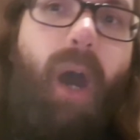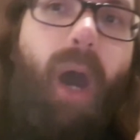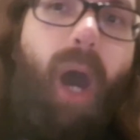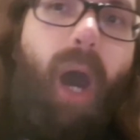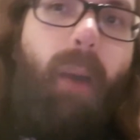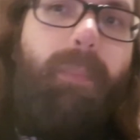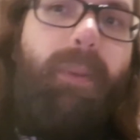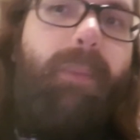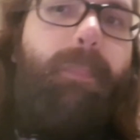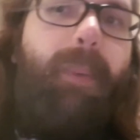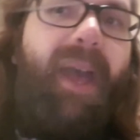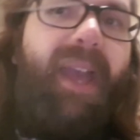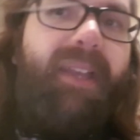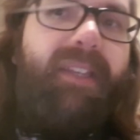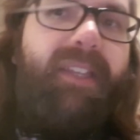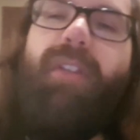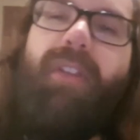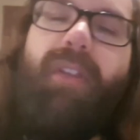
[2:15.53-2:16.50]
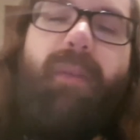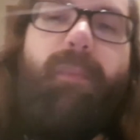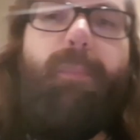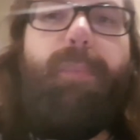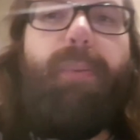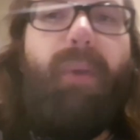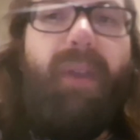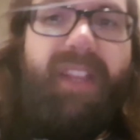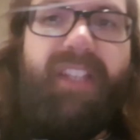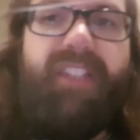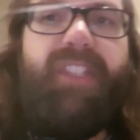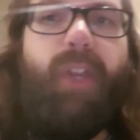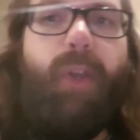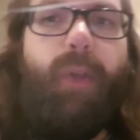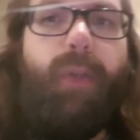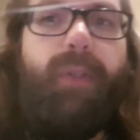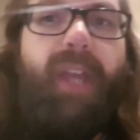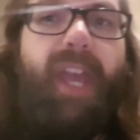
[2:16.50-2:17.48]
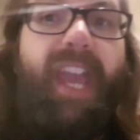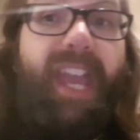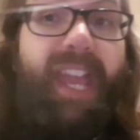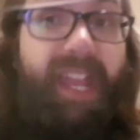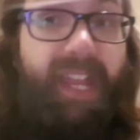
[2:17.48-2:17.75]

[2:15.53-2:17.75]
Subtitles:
I'll be back pretty soon